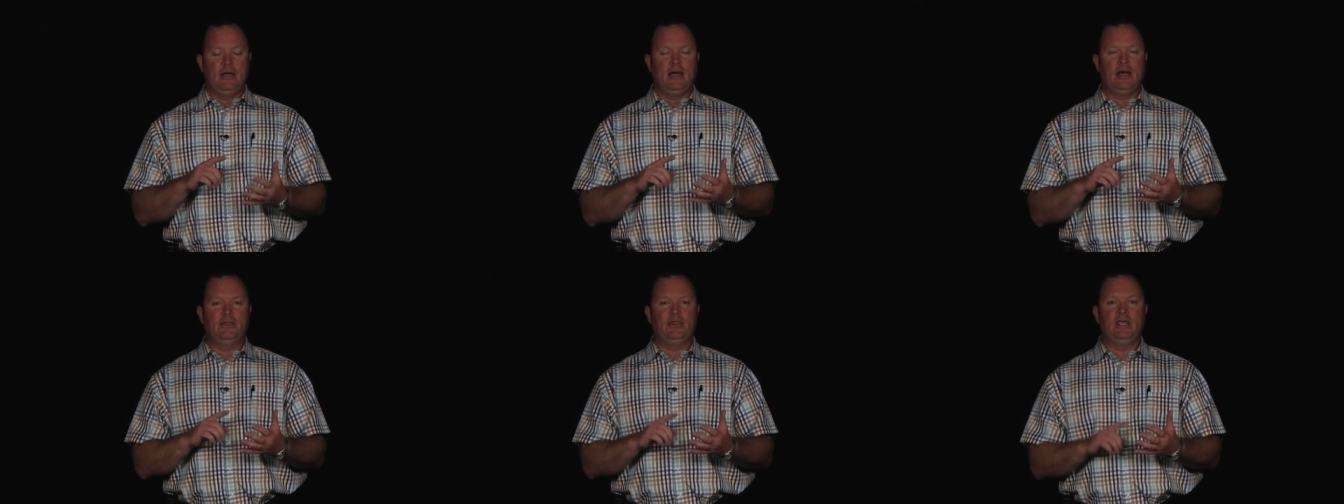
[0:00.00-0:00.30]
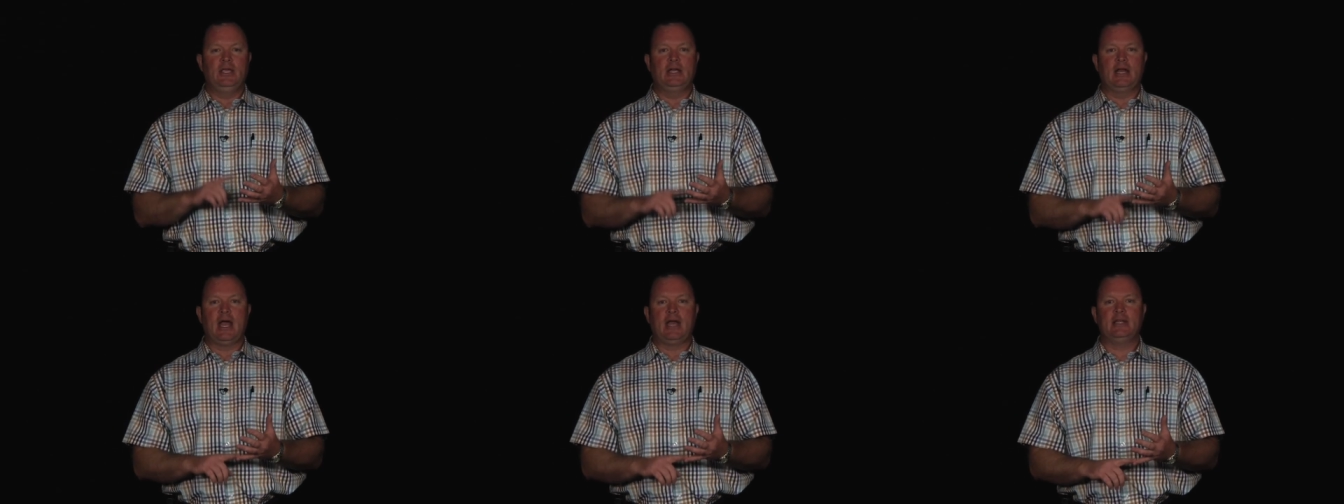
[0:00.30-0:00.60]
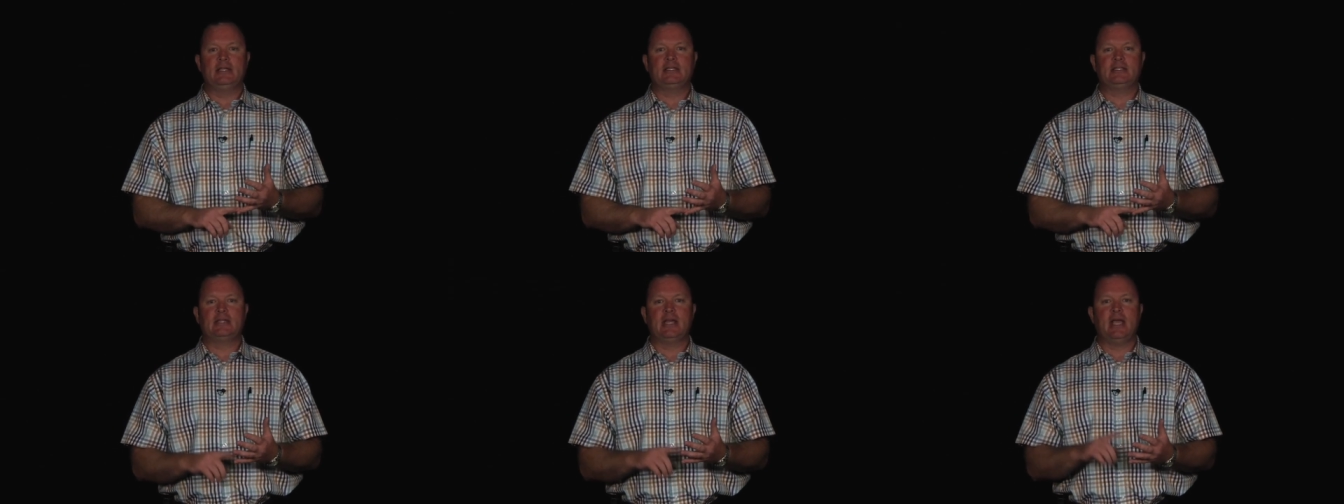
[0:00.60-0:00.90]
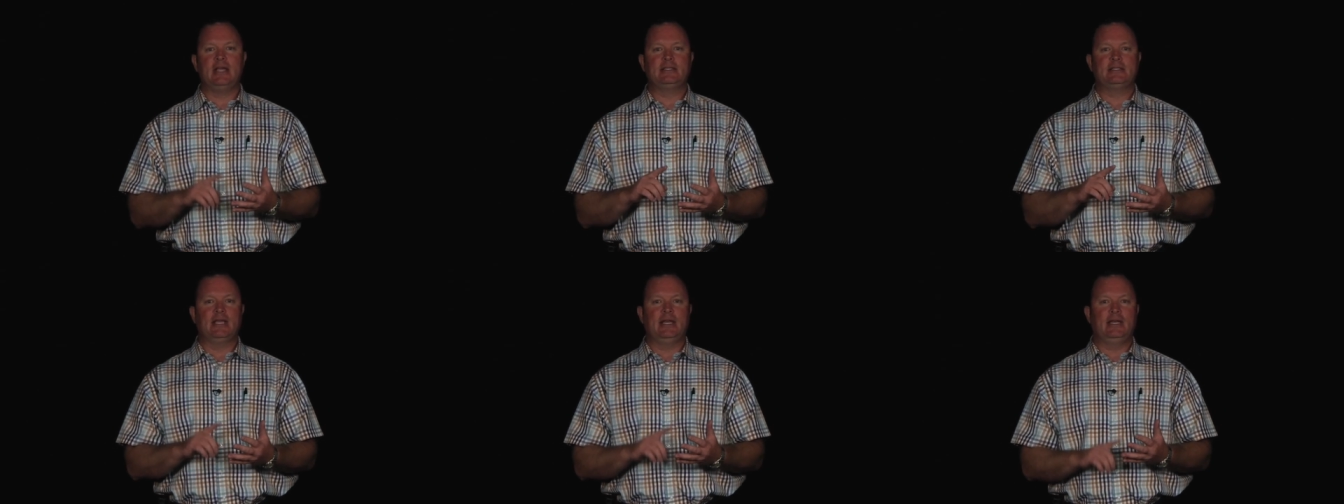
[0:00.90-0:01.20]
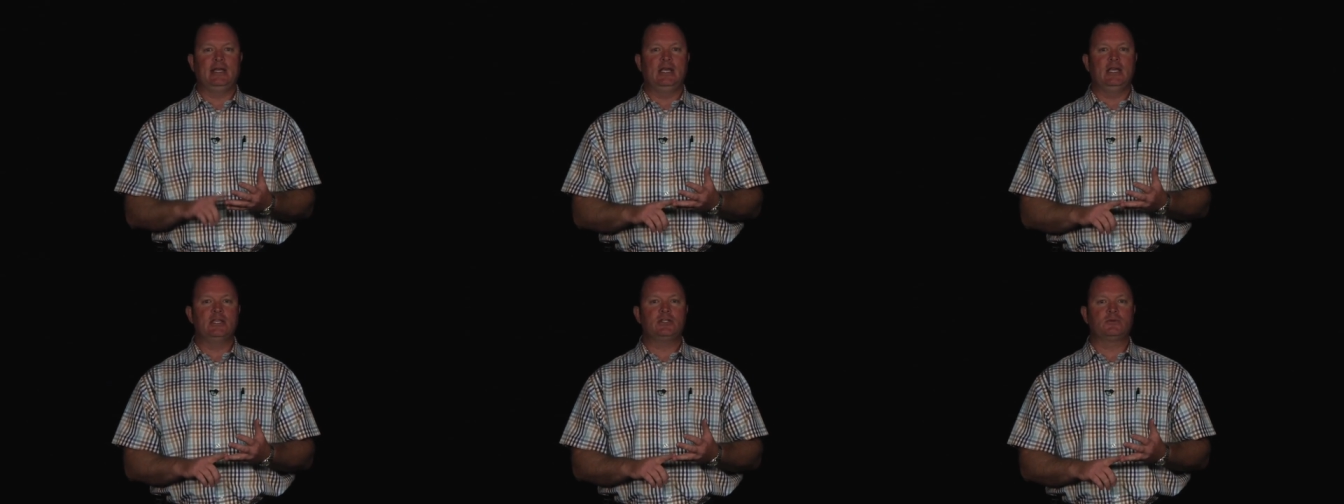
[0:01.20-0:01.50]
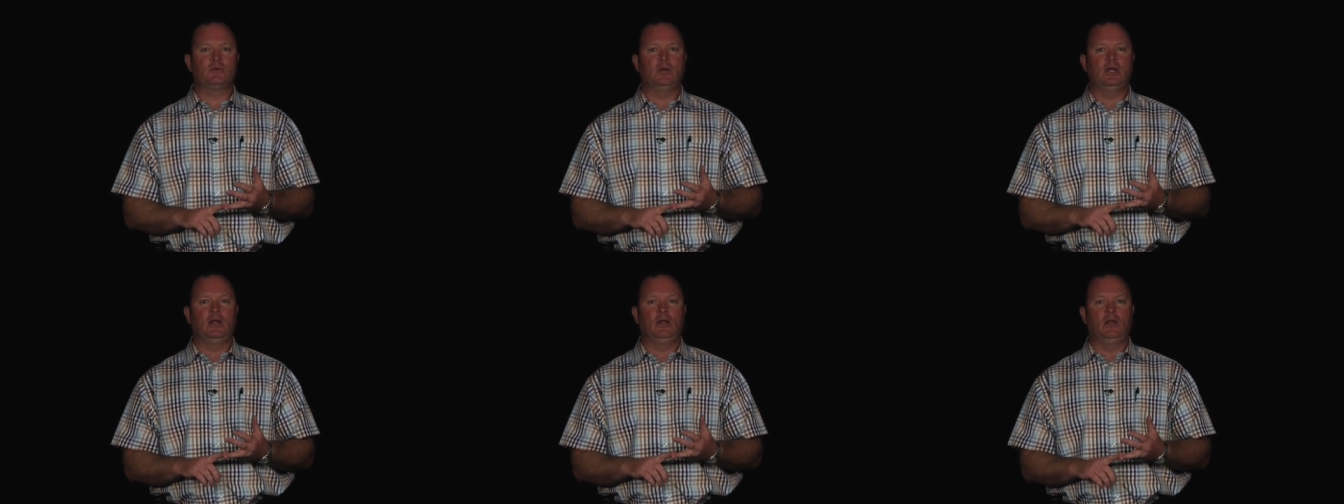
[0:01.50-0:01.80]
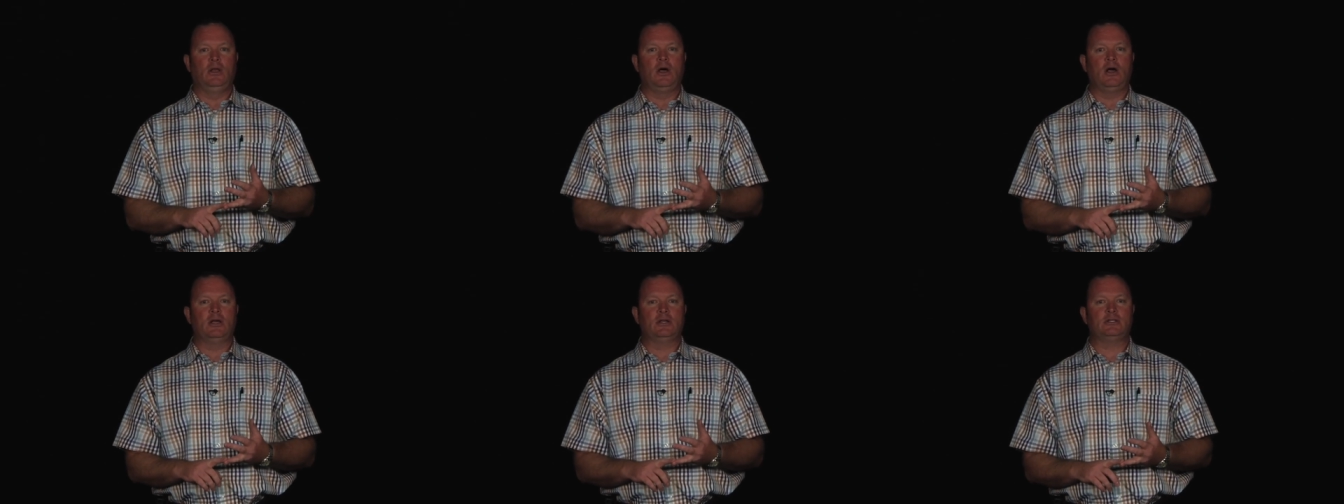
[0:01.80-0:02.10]
uh, the United States and
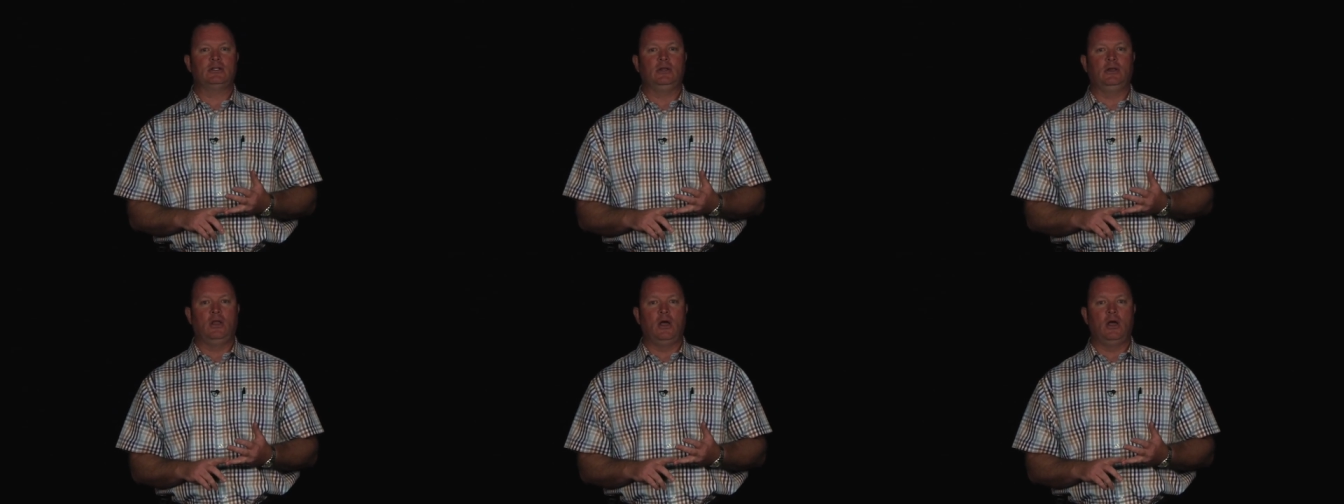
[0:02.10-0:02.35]
Israel lost,